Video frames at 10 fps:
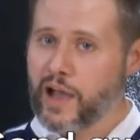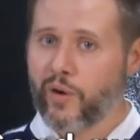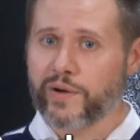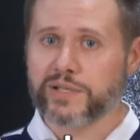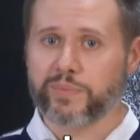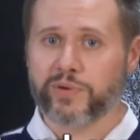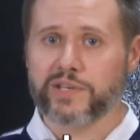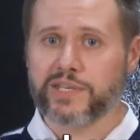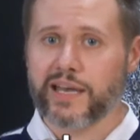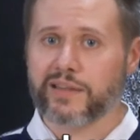Always
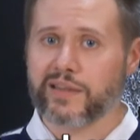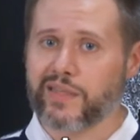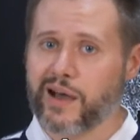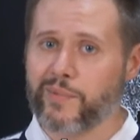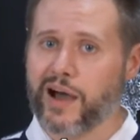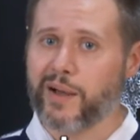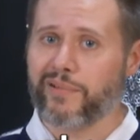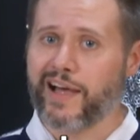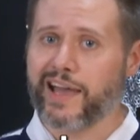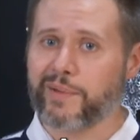appreciate the thumb up,
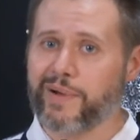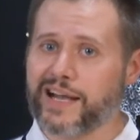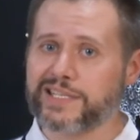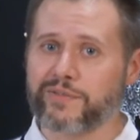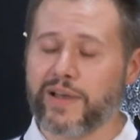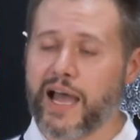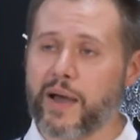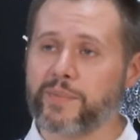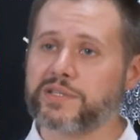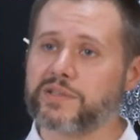like, positive
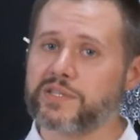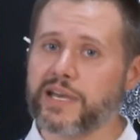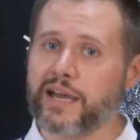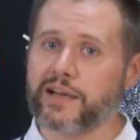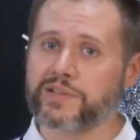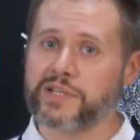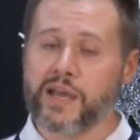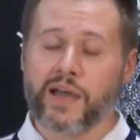comments, and shares.